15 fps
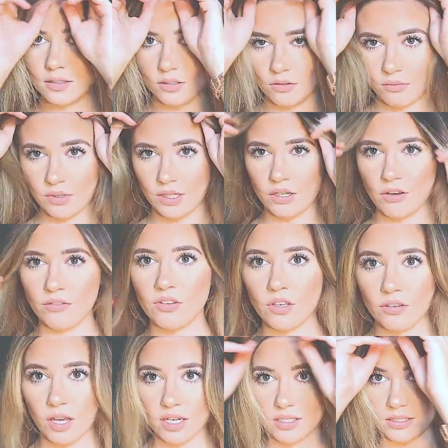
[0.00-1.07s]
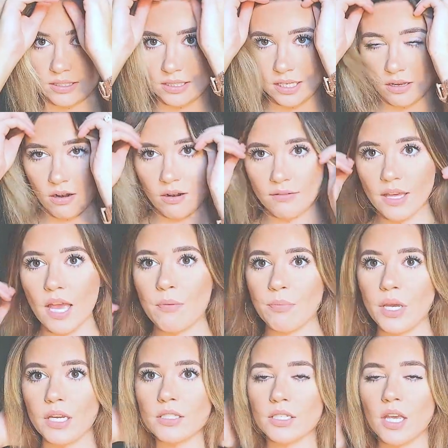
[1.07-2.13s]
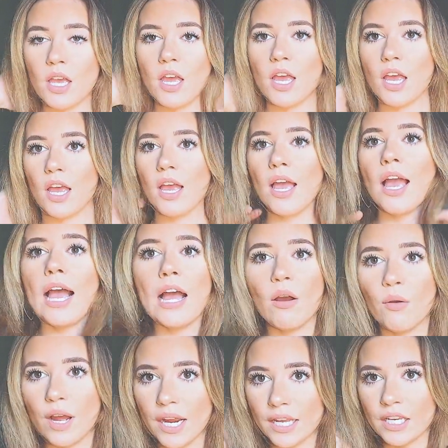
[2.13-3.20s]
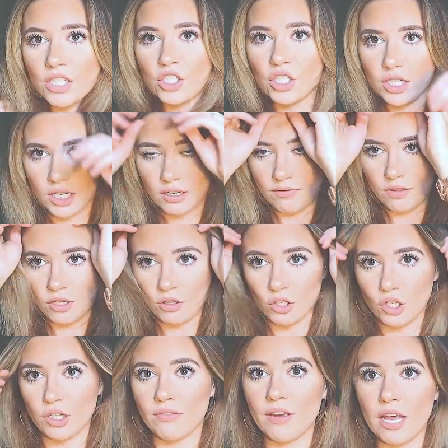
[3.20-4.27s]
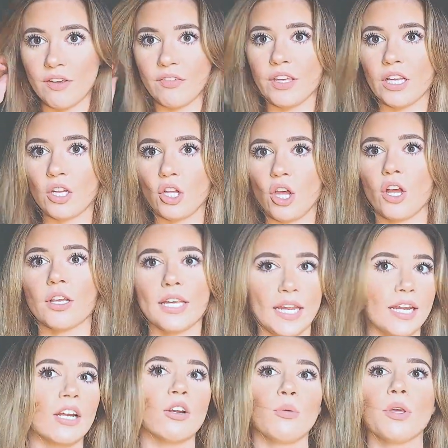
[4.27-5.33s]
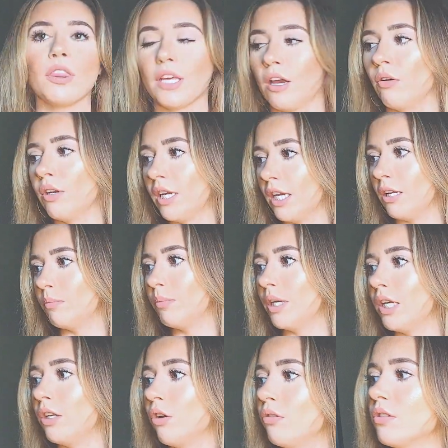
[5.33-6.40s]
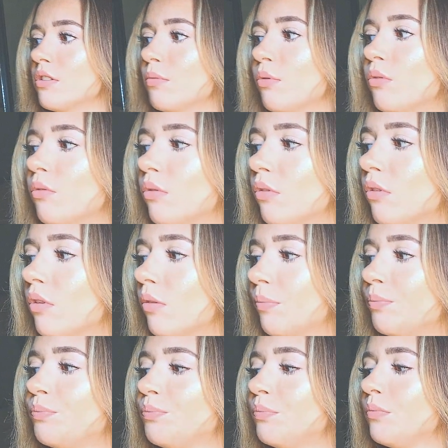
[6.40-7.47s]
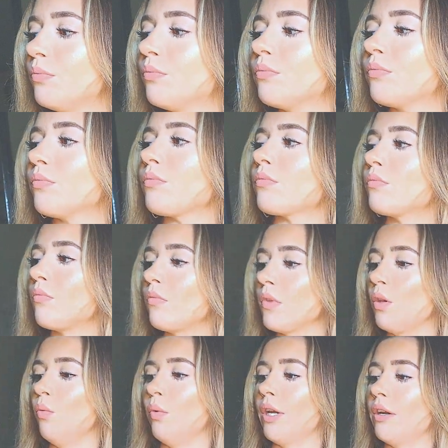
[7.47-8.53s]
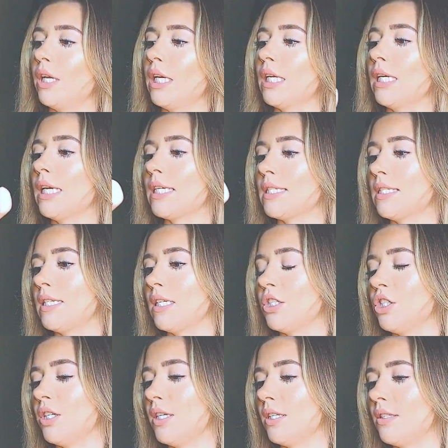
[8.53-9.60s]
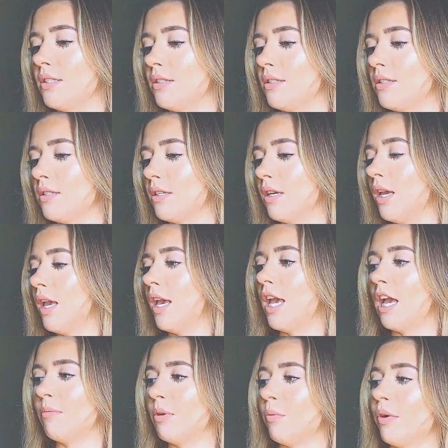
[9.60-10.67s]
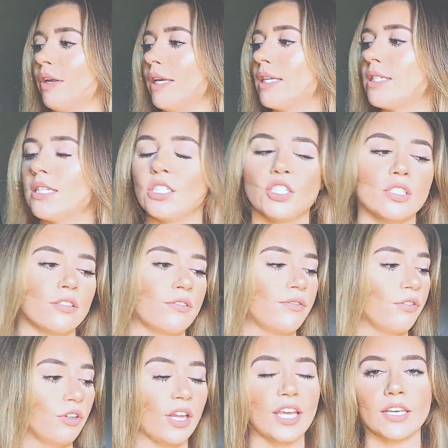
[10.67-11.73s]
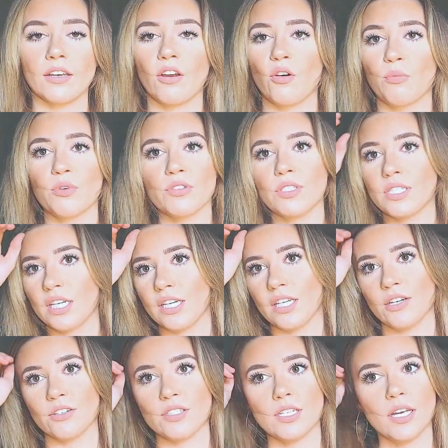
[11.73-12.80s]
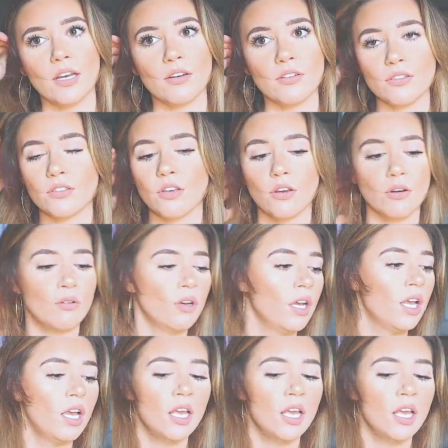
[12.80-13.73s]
Don't really know if you got to see all that, but how I achieve the look of having long hair without it being noticeable. Wearing extensions. I've been wearing extensions for like almost 10 years now, so